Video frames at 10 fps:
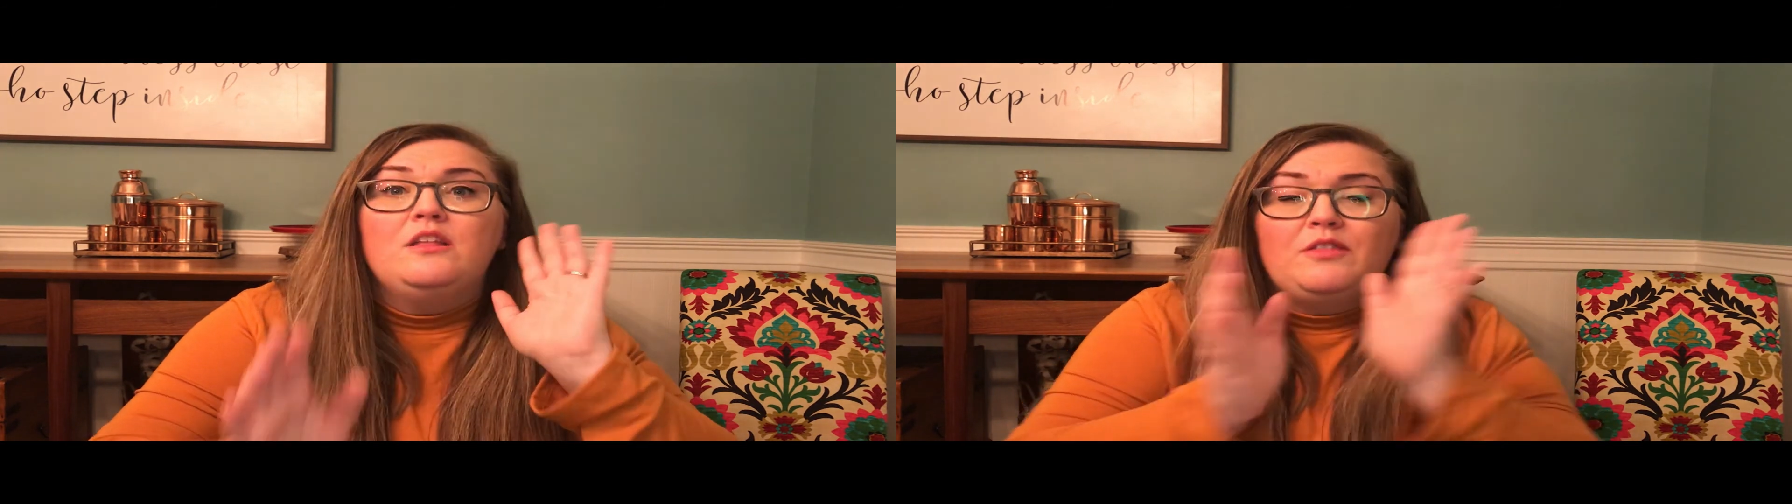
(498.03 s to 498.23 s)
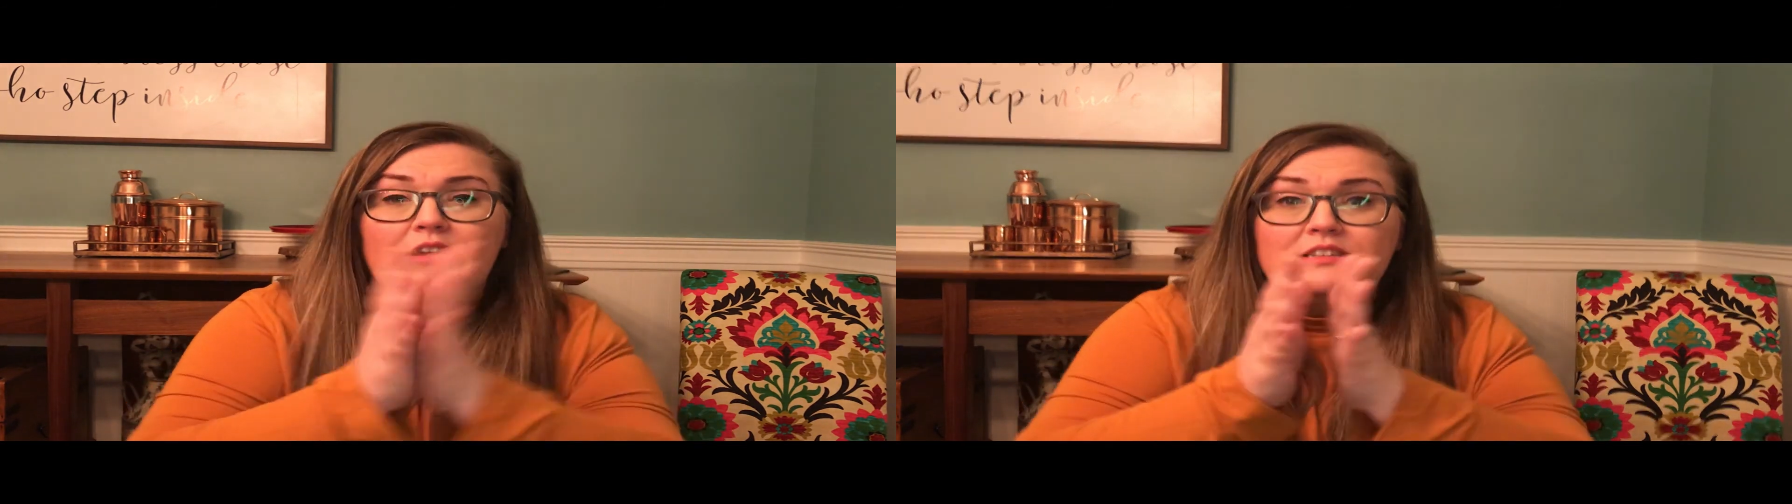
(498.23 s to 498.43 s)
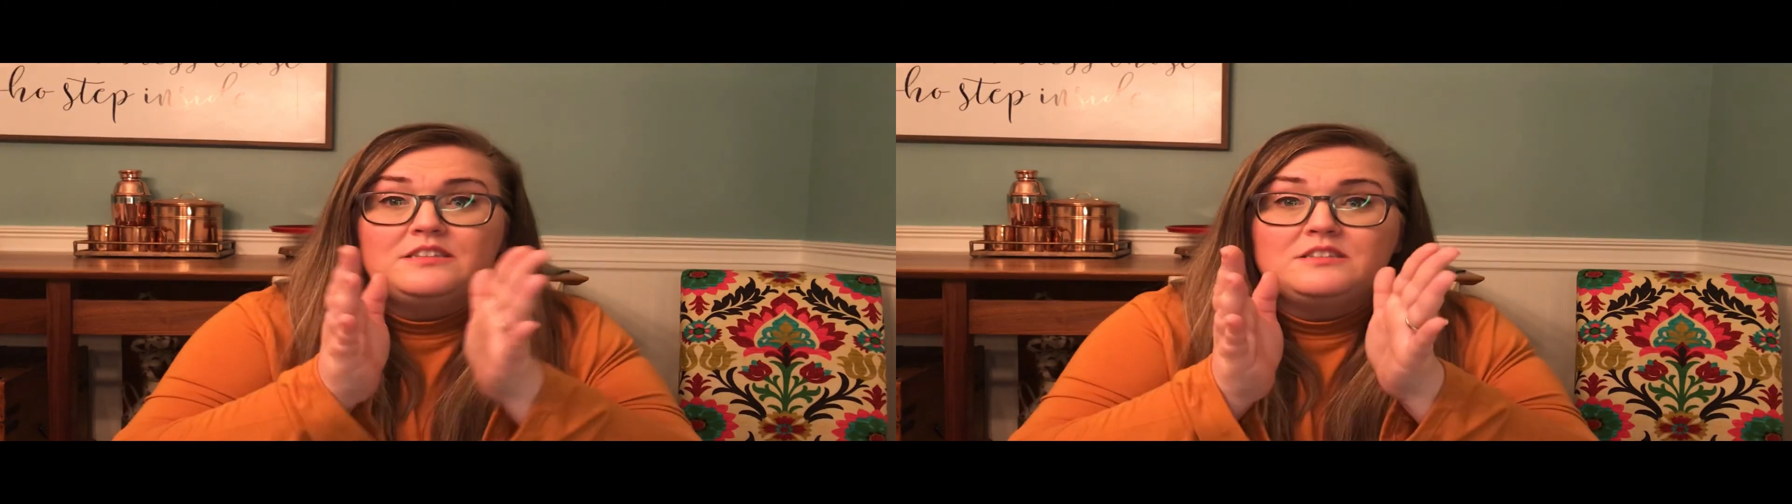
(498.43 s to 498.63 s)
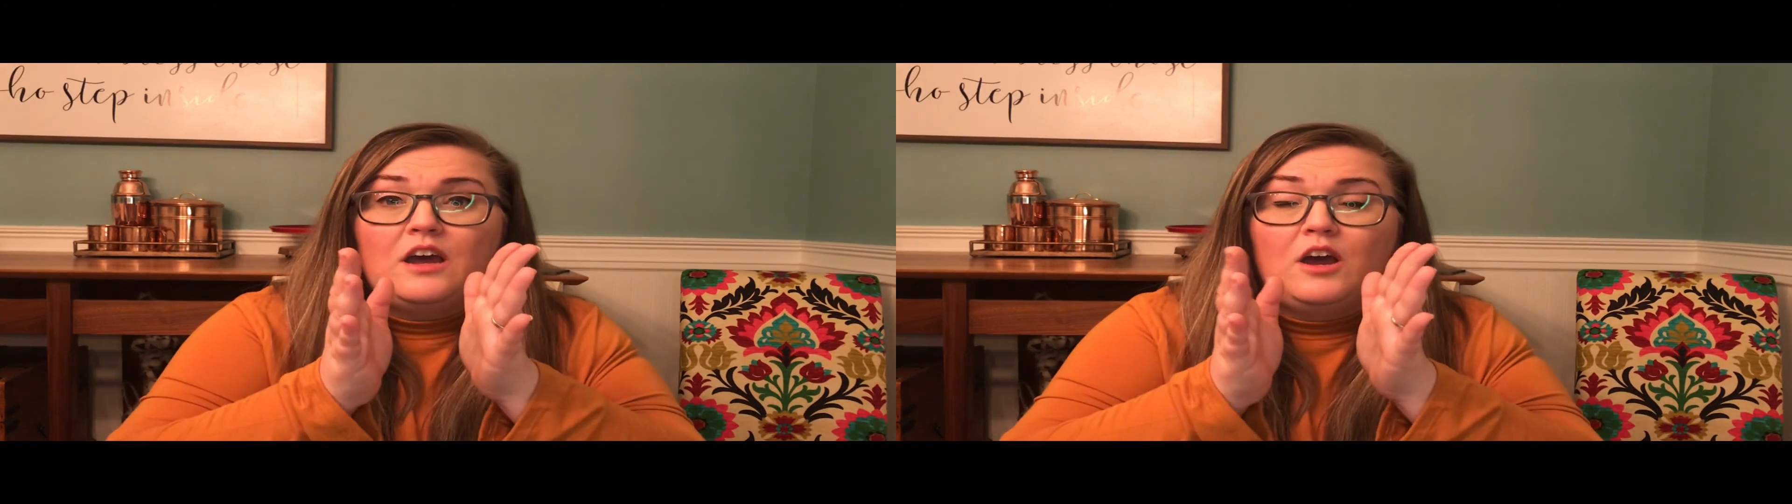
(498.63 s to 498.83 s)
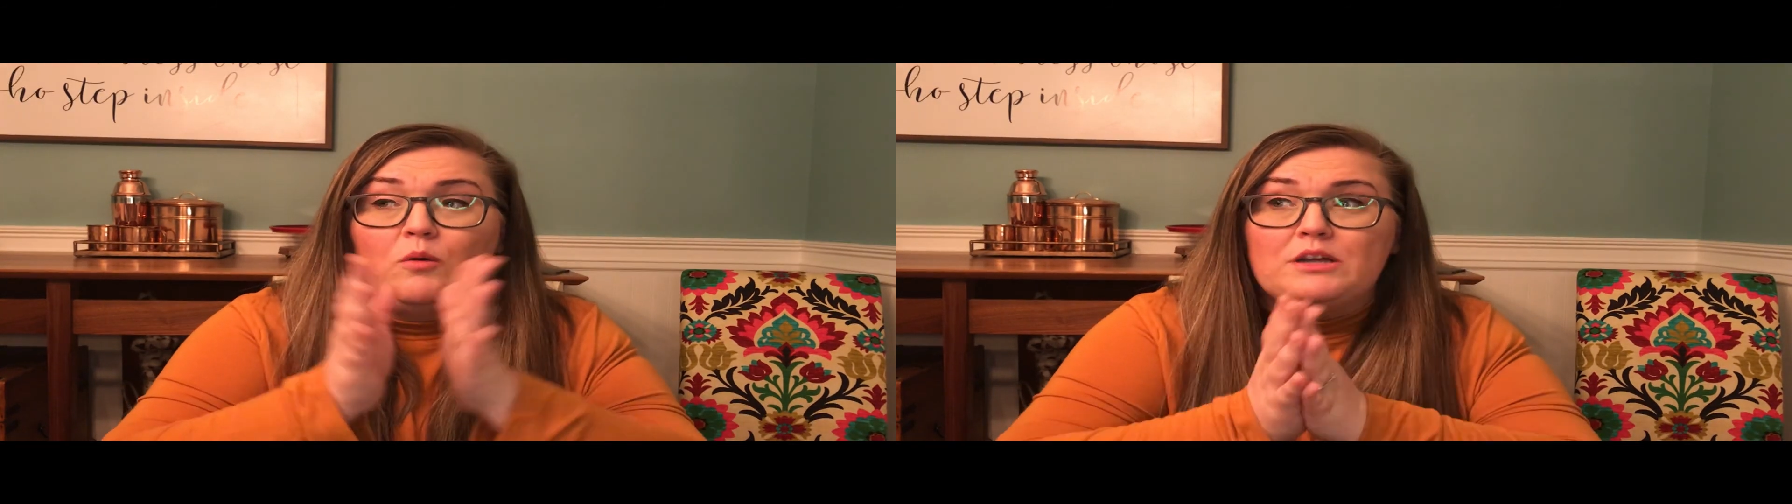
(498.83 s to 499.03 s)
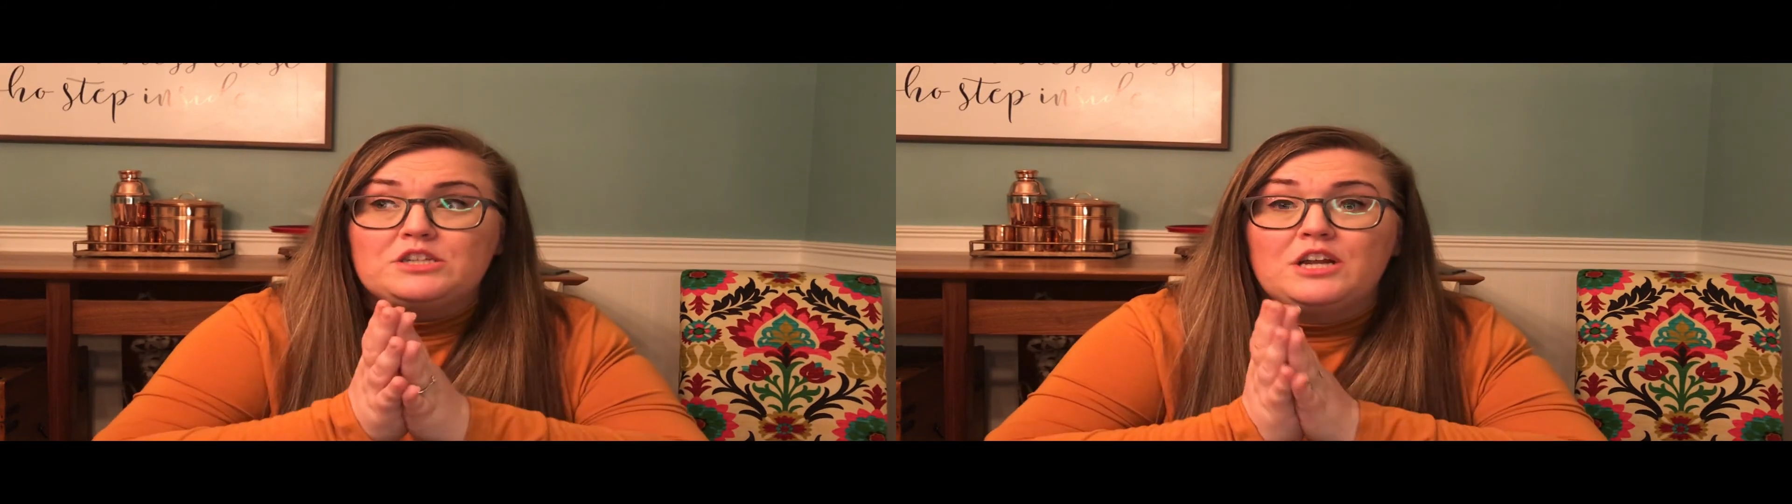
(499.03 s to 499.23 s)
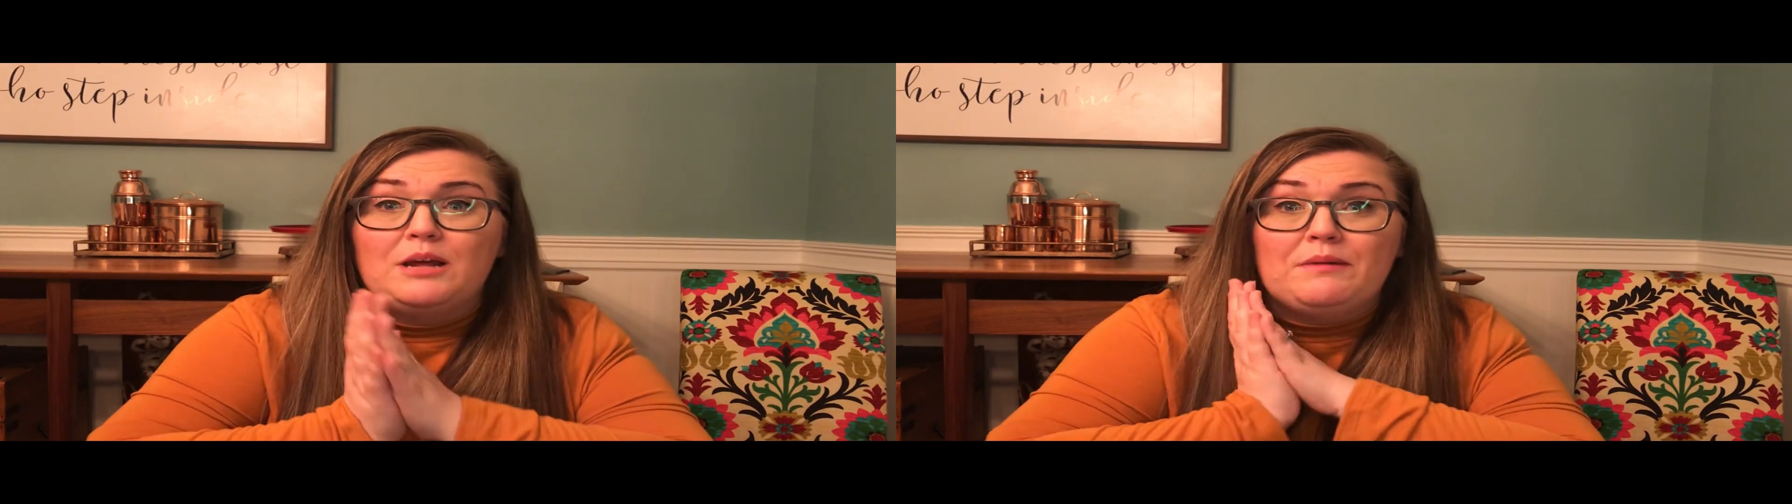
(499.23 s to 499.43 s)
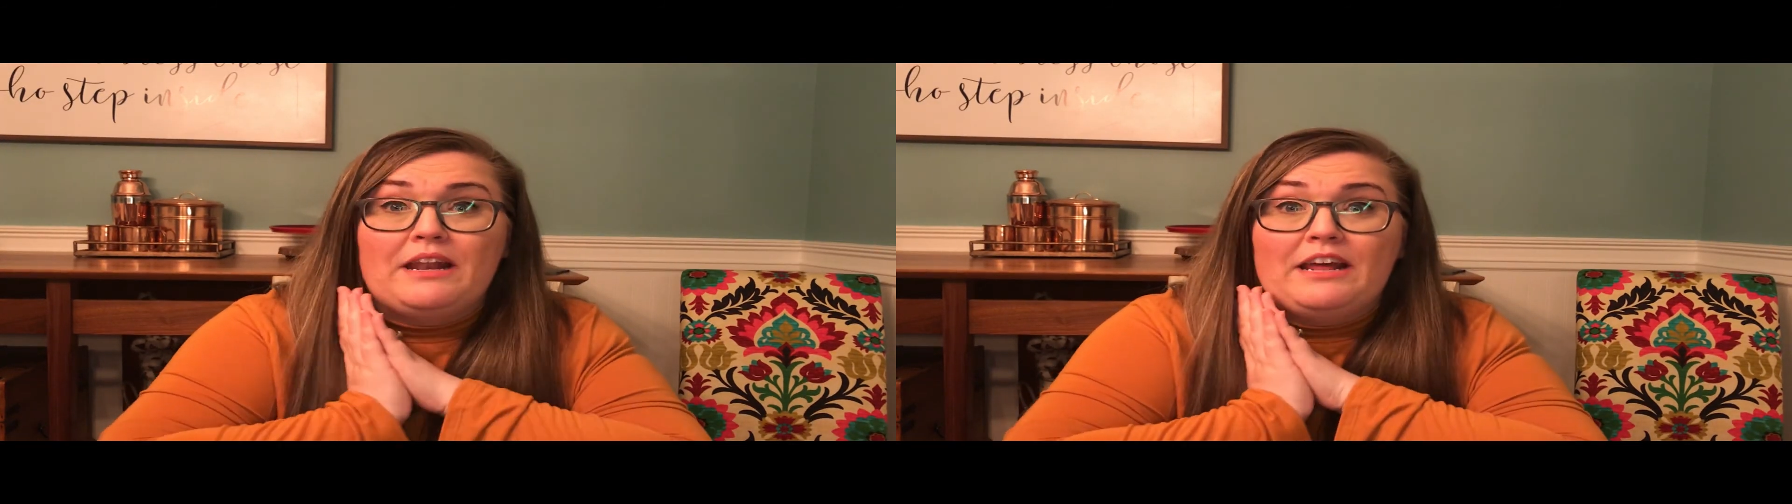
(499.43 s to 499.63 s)
This is a question
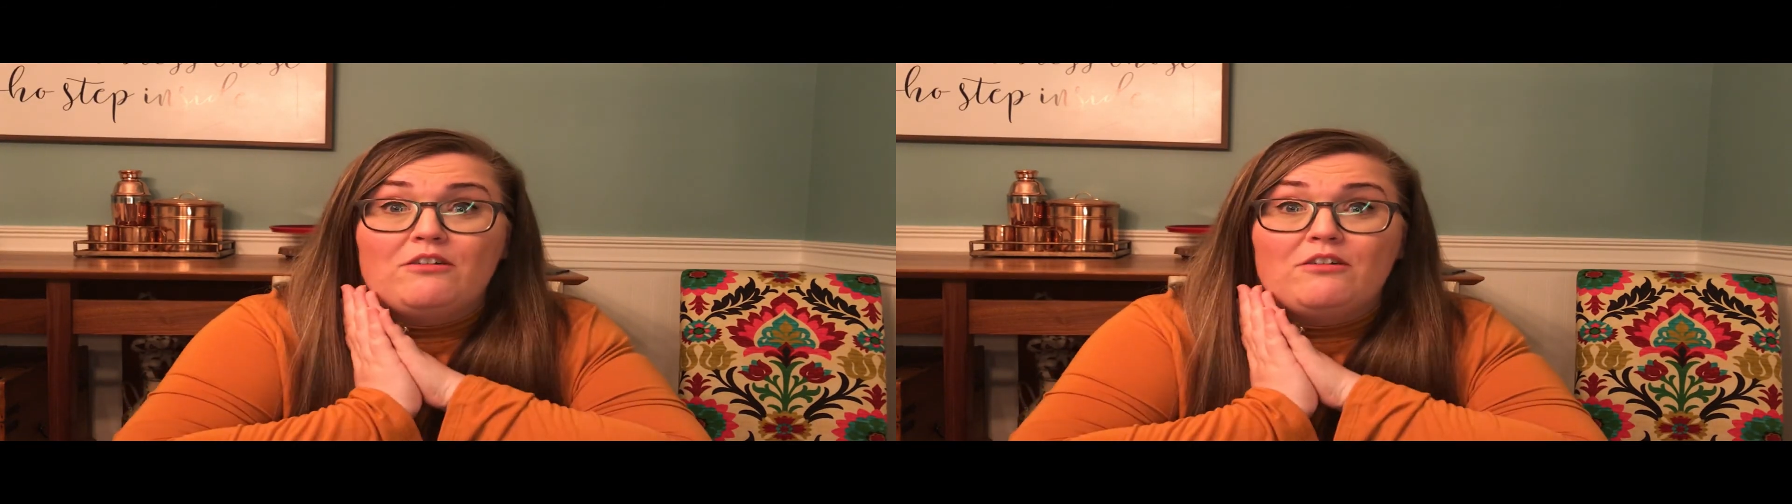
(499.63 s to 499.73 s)
I'm getting